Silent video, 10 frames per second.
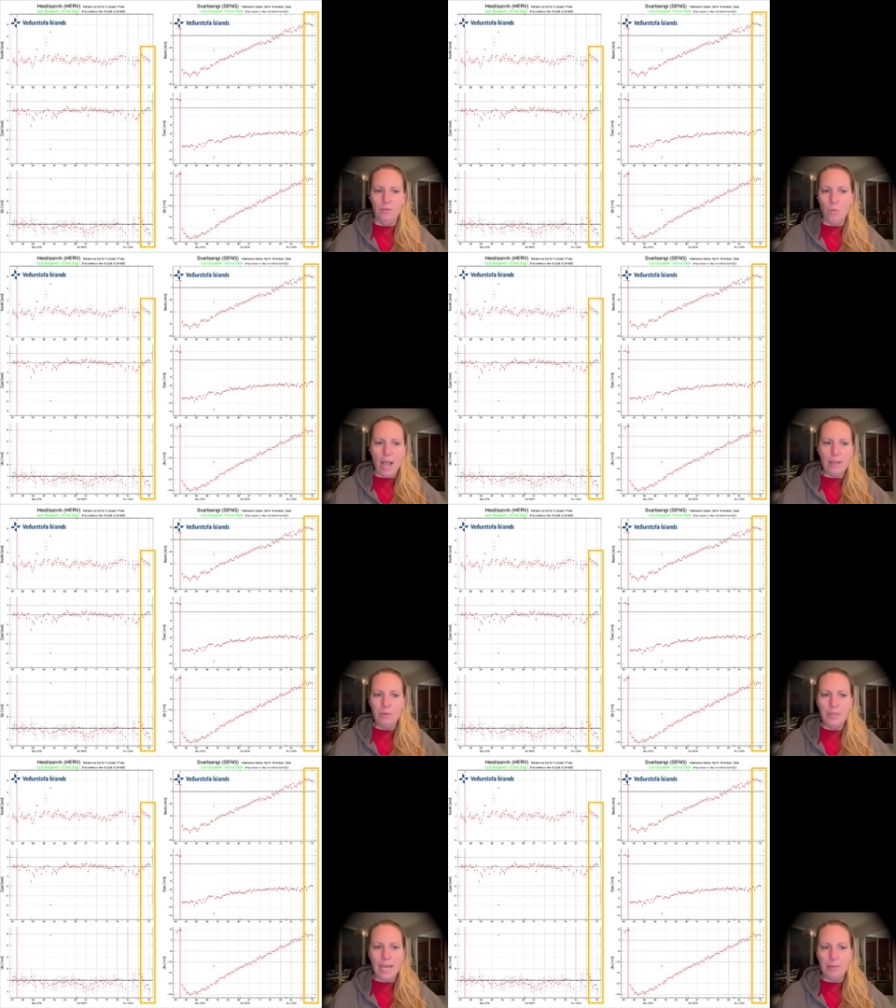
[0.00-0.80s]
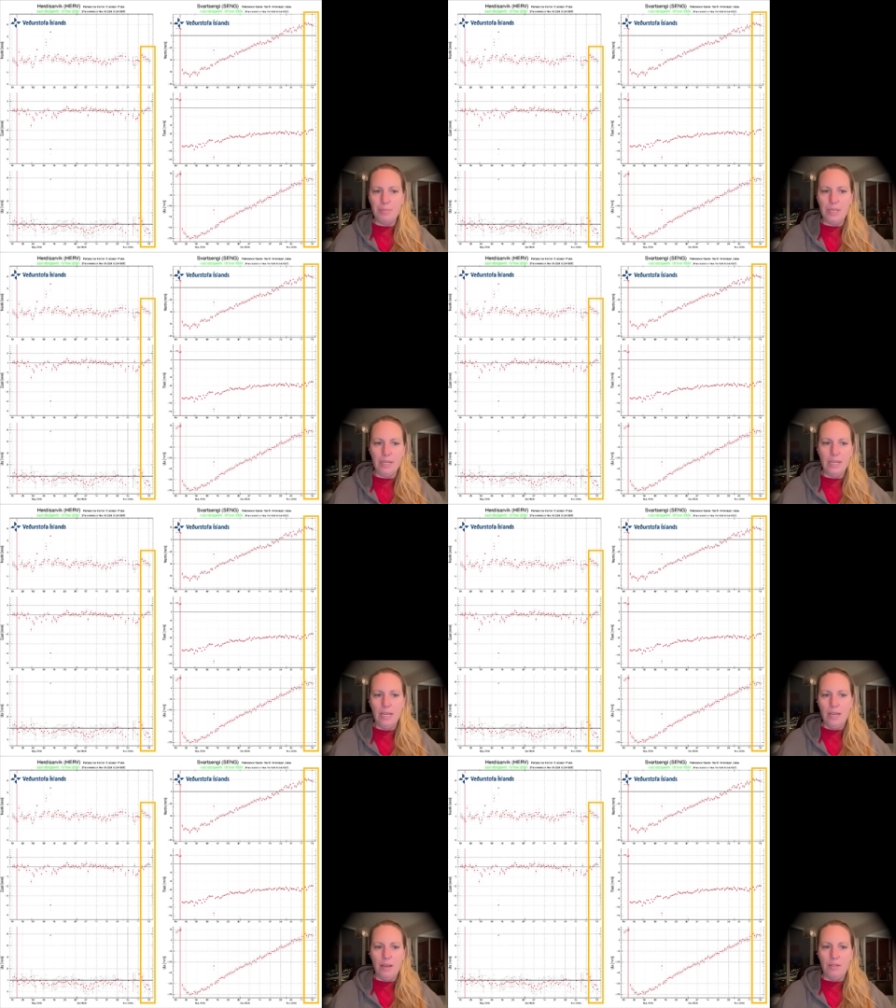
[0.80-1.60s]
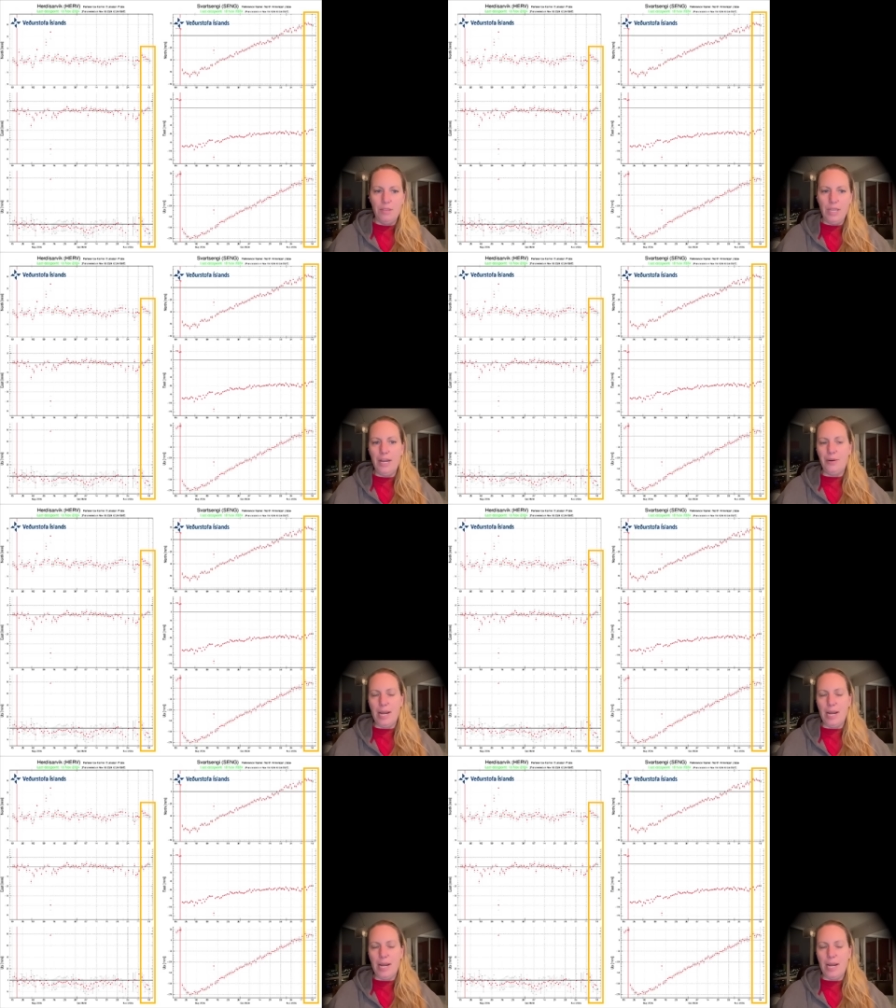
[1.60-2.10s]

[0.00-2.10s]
Why would that be there?